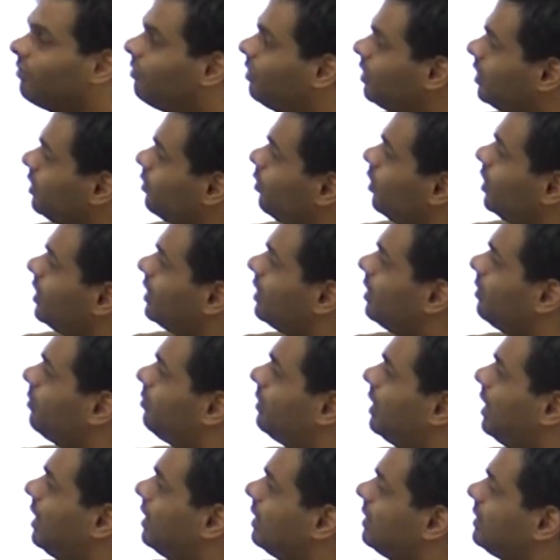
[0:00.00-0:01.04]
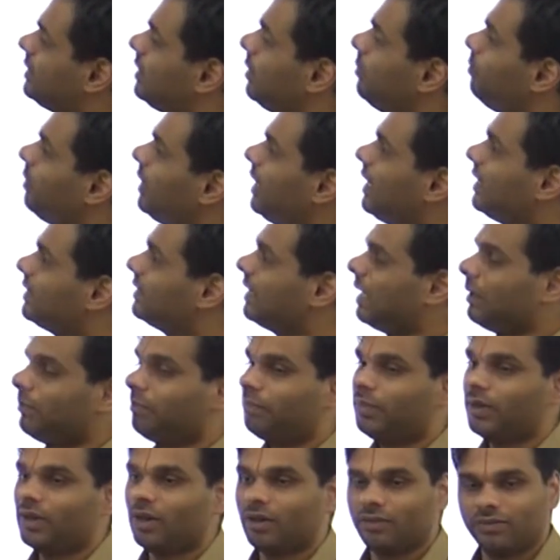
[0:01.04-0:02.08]
A simple
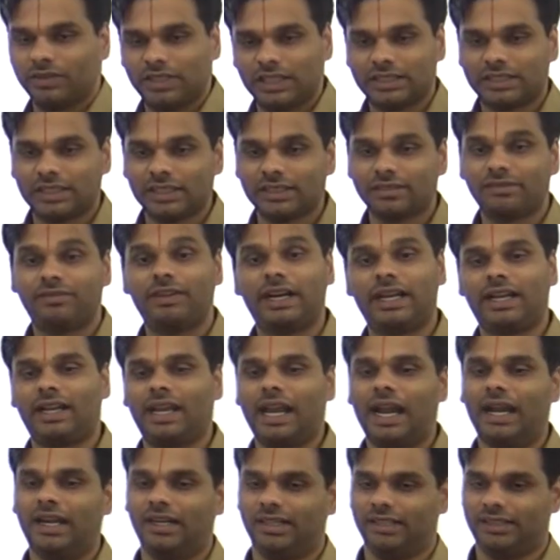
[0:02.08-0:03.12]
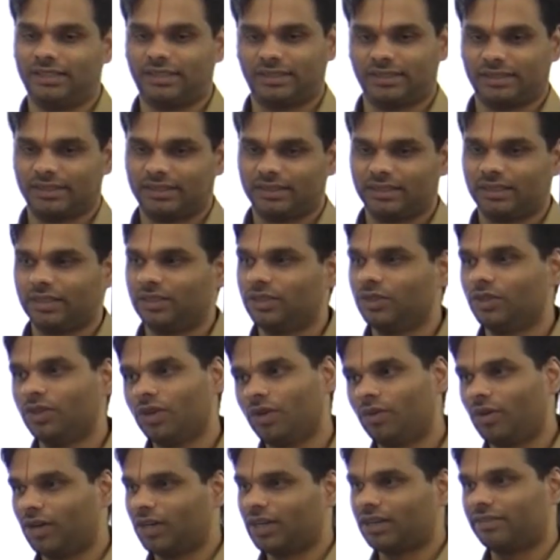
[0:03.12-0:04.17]
example of this is wetlands. You
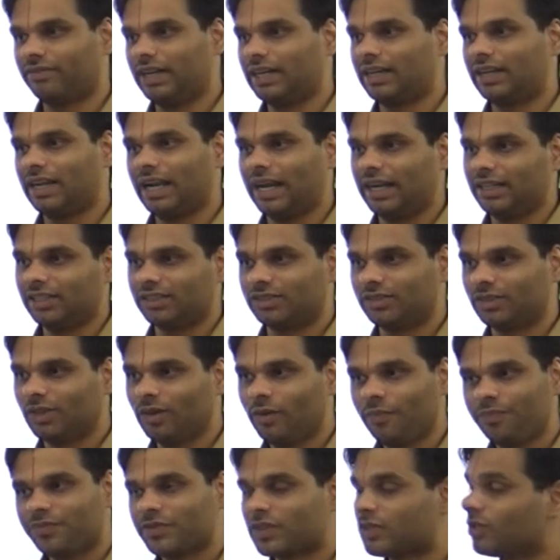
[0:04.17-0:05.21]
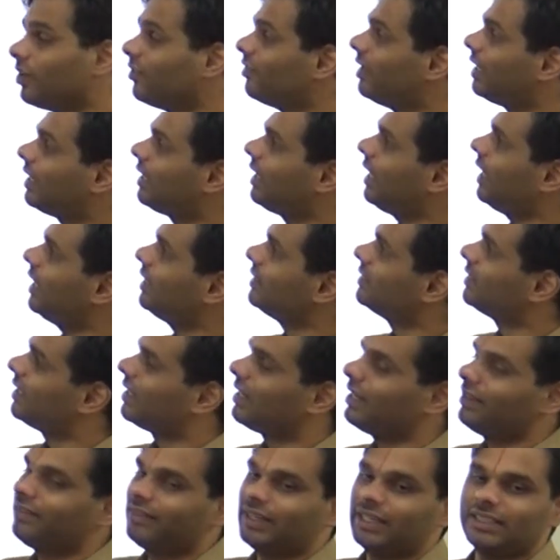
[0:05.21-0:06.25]
know what are wetlands, no? So wetlands
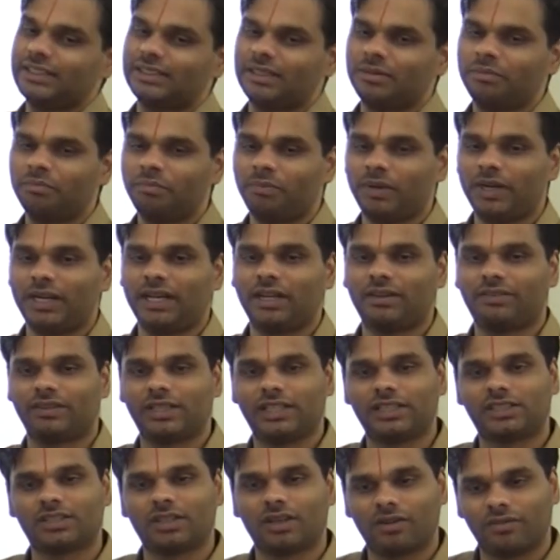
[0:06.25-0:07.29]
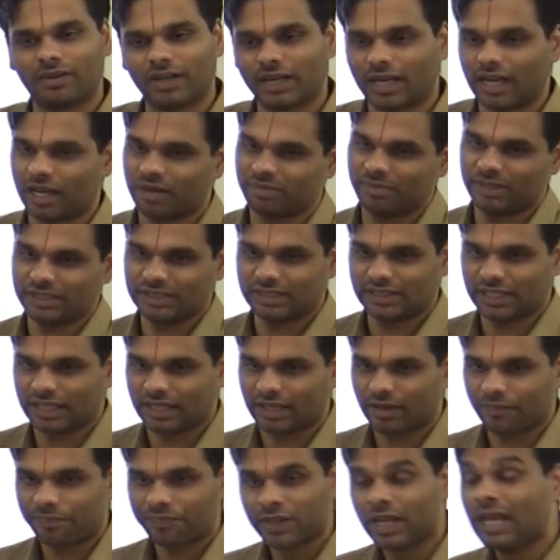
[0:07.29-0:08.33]
are a very simple definition of a carbon
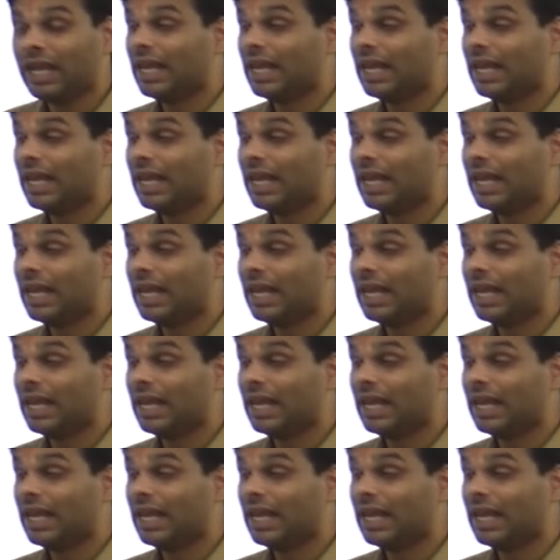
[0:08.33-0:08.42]
sink.